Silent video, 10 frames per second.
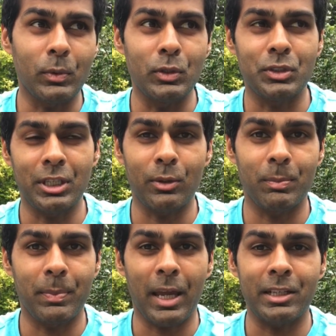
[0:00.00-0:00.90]
when you see how
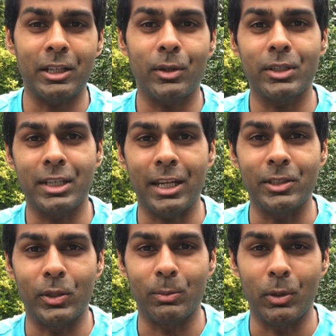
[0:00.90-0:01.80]
it panned out and
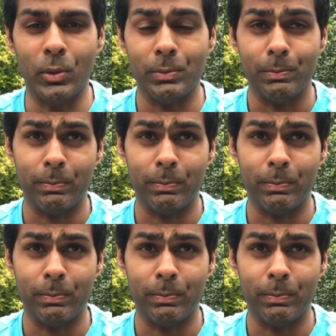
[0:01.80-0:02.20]
Daniel got a